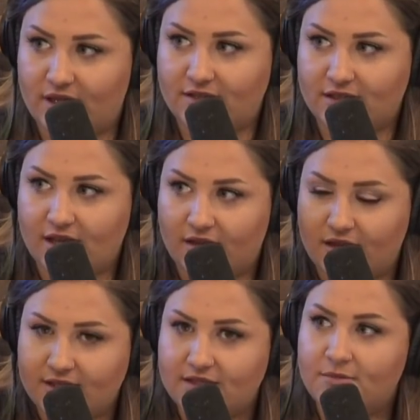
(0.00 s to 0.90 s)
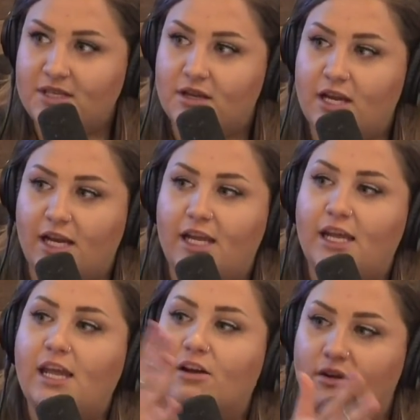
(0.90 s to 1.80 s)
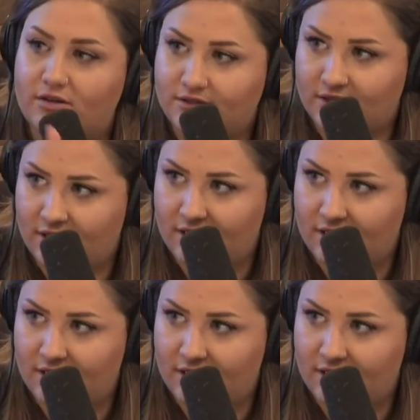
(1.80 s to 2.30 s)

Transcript: It's like, this hasn't been done in years.